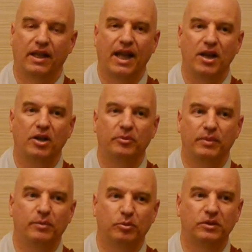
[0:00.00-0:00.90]
cannot
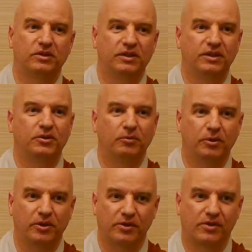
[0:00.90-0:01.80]
be put into
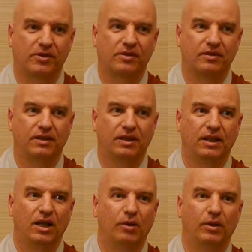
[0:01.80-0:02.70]
words.
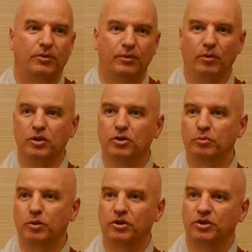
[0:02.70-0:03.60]
What we want to
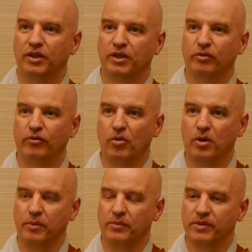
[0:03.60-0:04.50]
put into
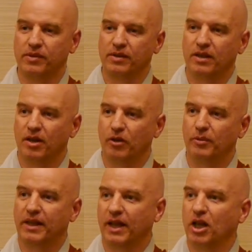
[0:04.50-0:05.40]
forms
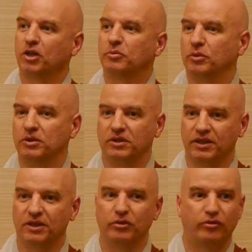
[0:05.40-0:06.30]
we cannot put
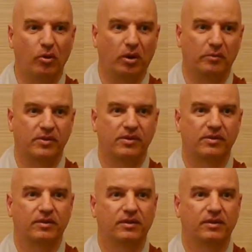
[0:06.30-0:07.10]
into forms.